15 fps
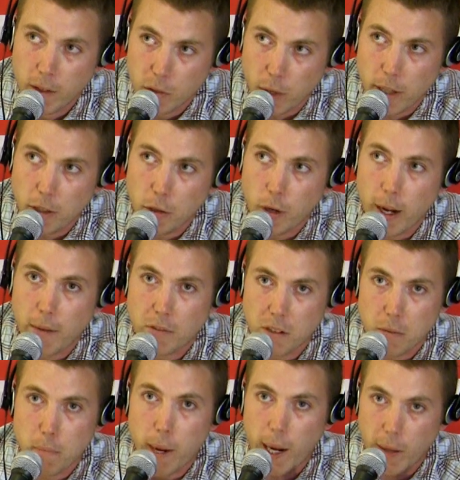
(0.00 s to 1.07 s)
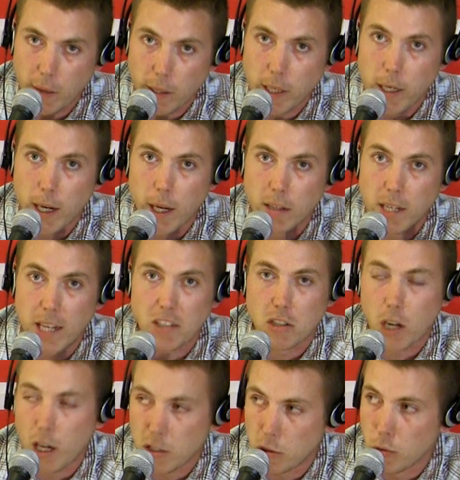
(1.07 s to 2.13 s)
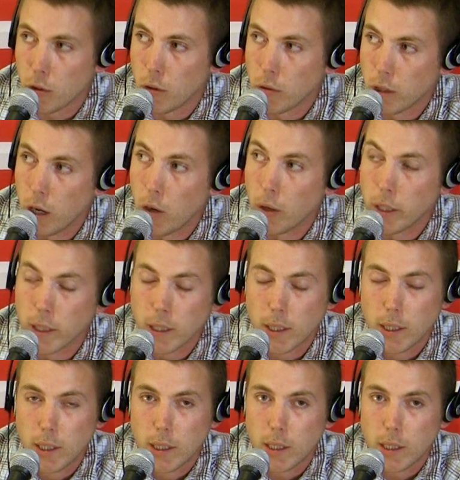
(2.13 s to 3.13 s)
So I do have some manly testosterone going.